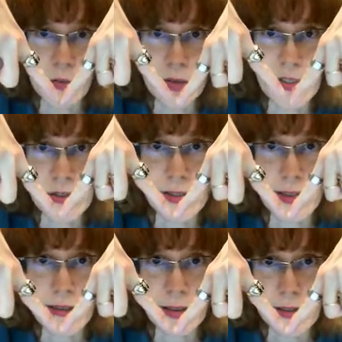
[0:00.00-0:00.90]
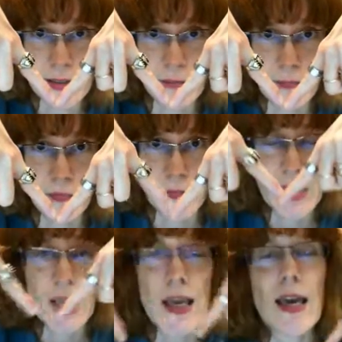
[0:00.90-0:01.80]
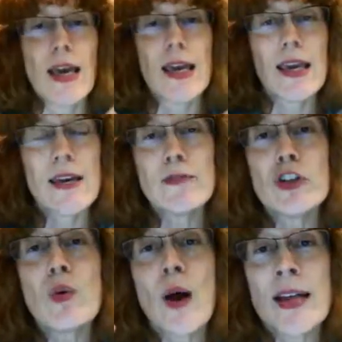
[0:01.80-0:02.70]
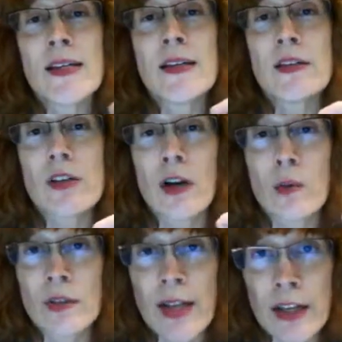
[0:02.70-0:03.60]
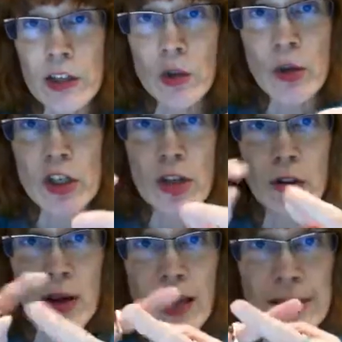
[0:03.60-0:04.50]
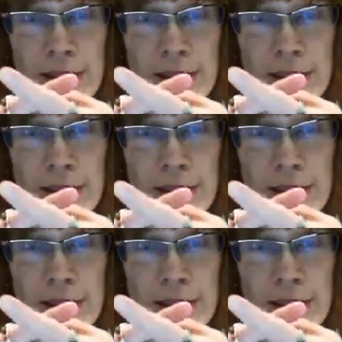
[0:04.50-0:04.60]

reasons like this? If two ideas are related to each other as